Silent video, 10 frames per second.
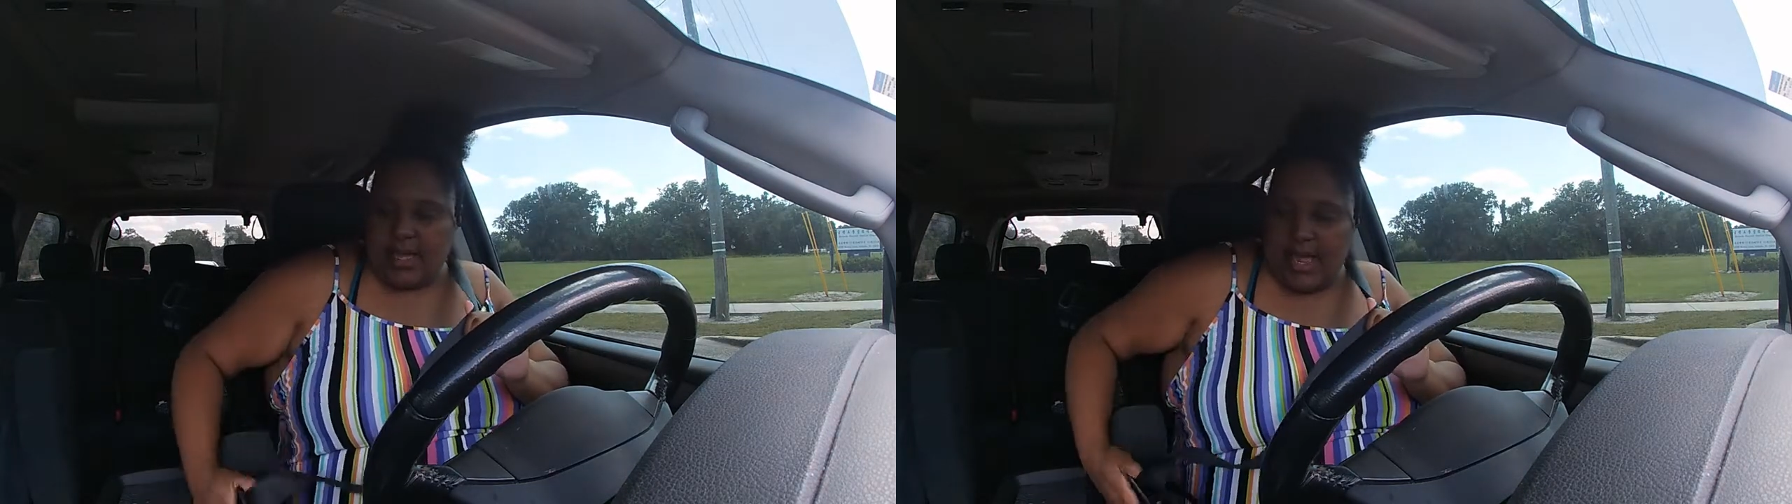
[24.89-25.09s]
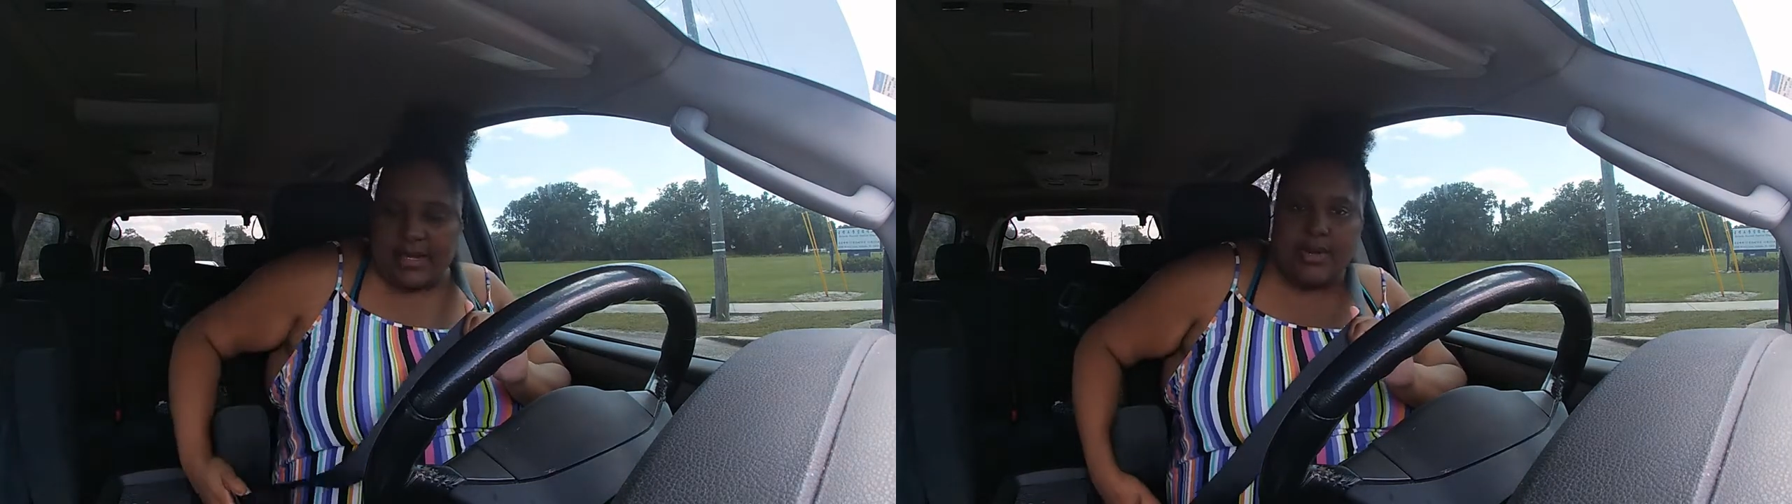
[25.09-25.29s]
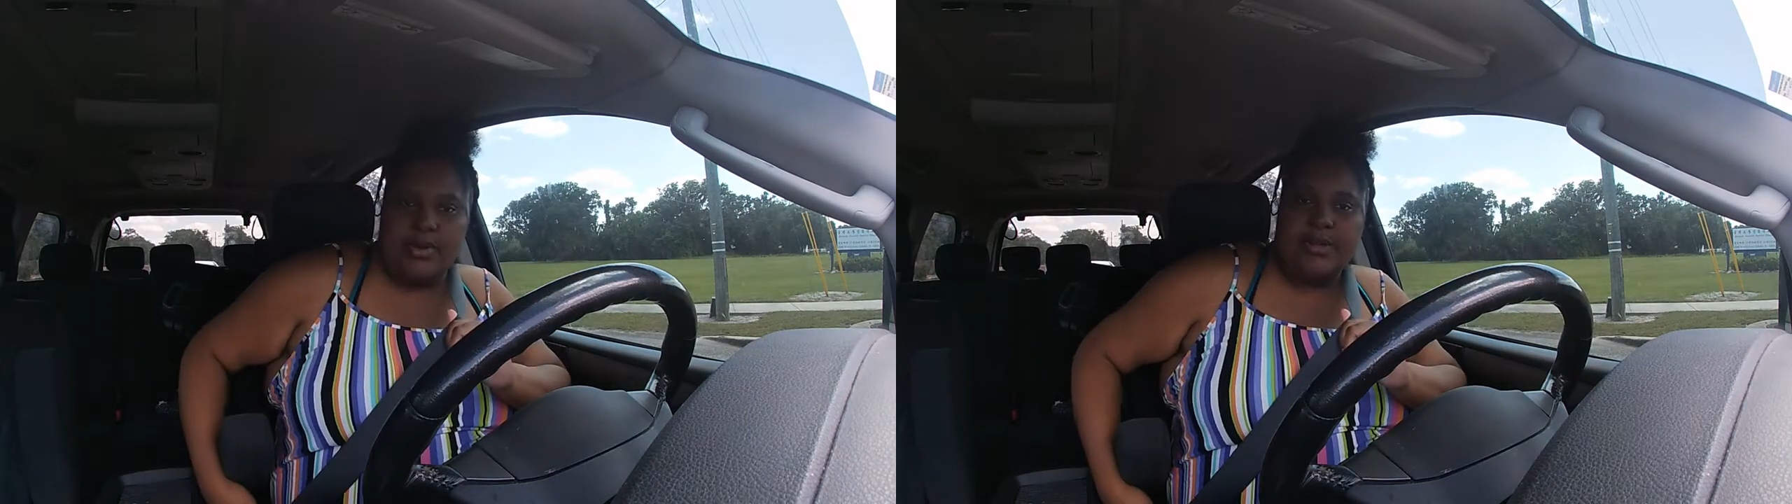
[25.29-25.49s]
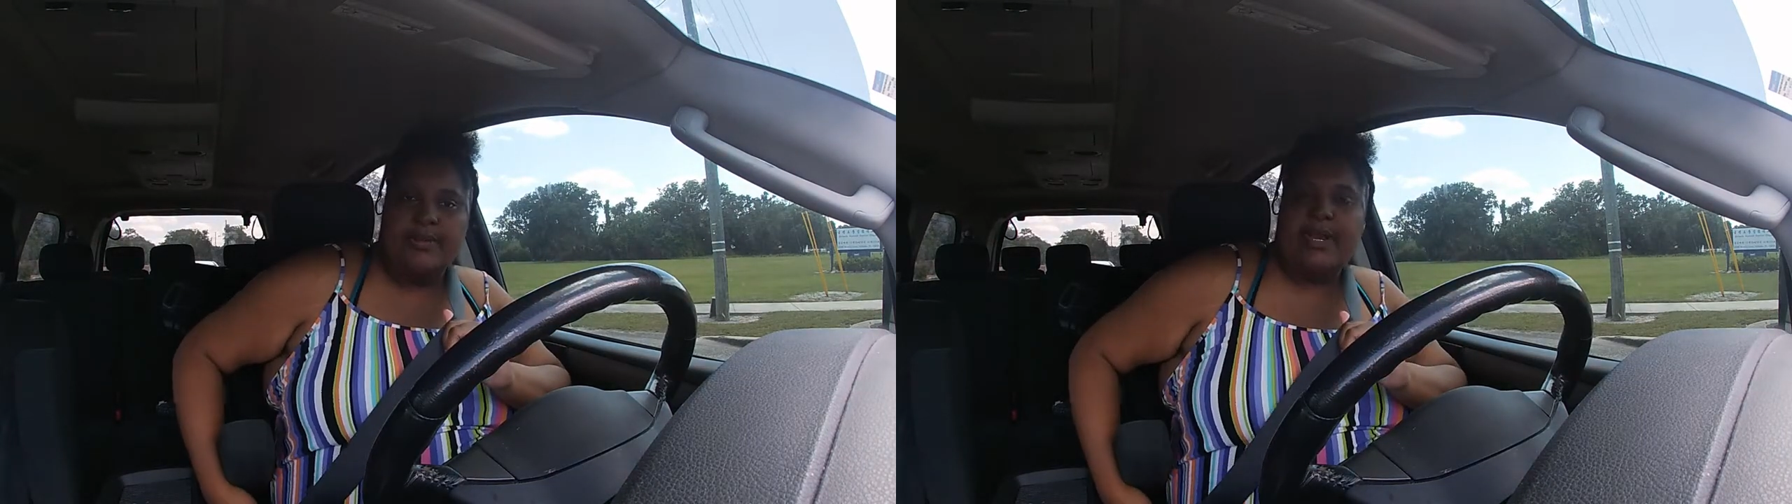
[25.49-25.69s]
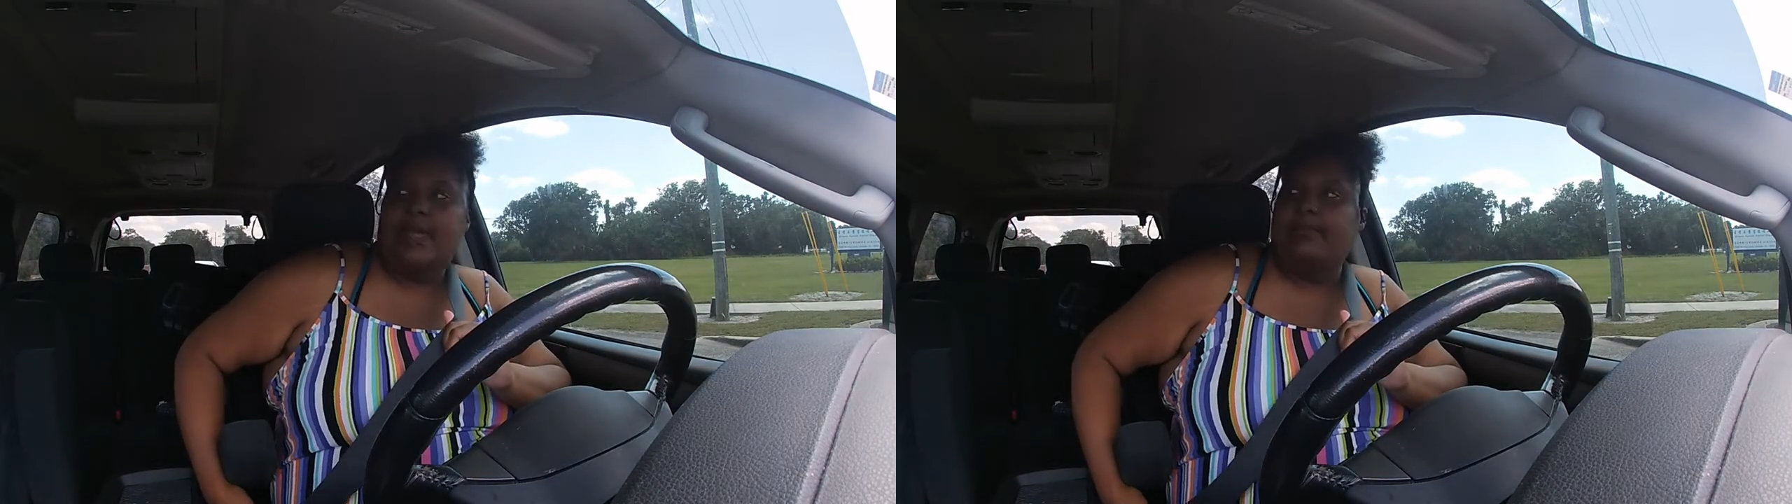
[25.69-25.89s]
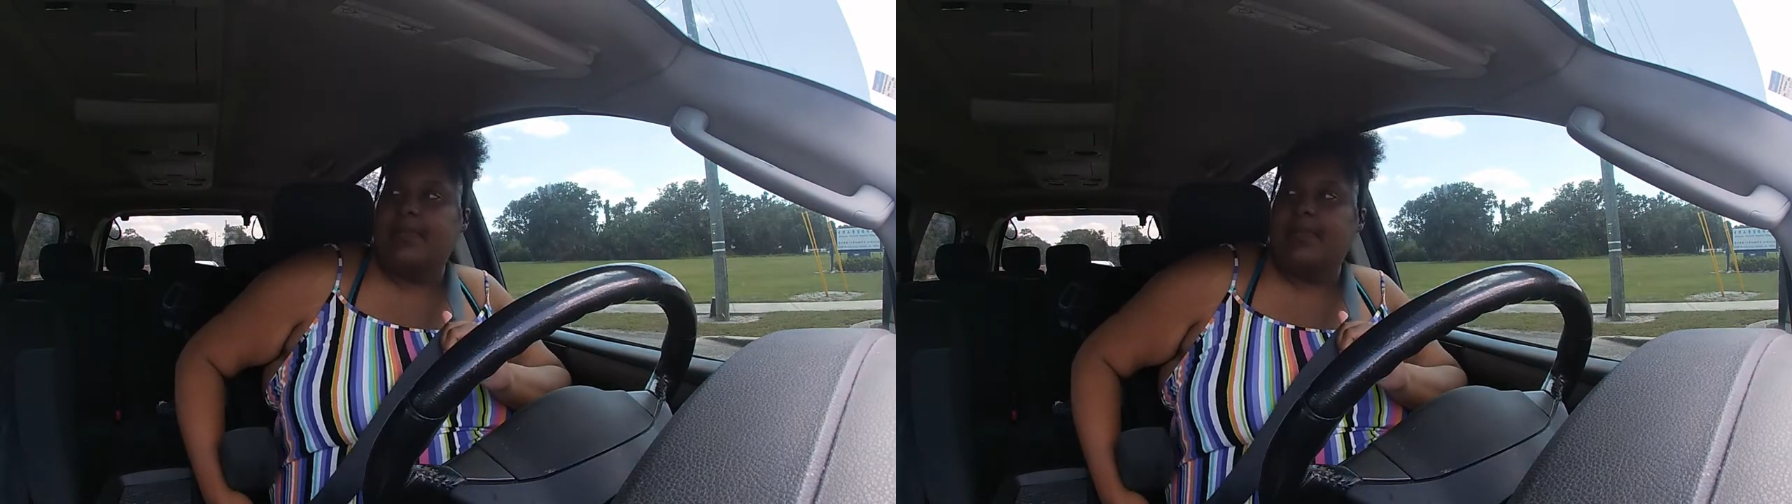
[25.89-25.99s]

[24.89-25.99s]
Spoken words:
I know it's been a